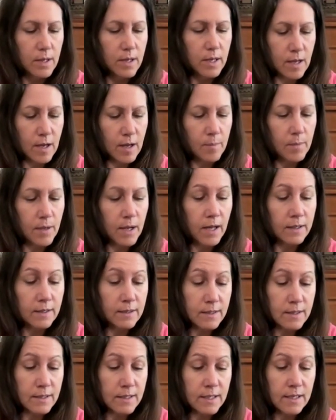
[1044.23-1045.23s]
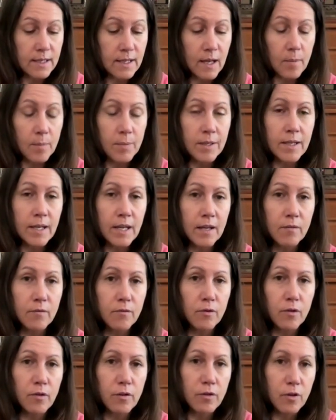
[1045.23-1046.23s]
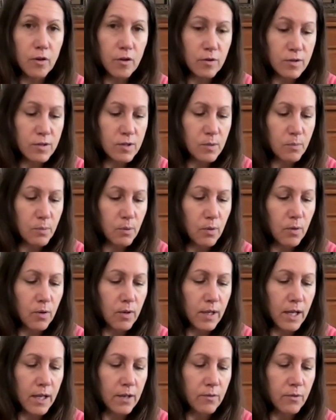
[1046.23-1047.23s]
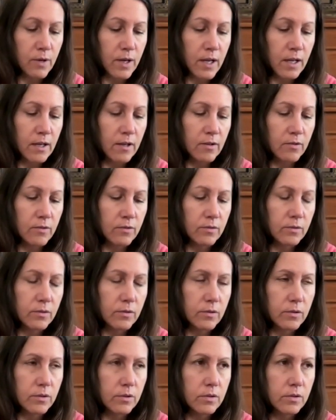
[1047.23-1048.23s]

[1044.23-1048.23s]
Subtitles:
come under the kneecap again for a third support at around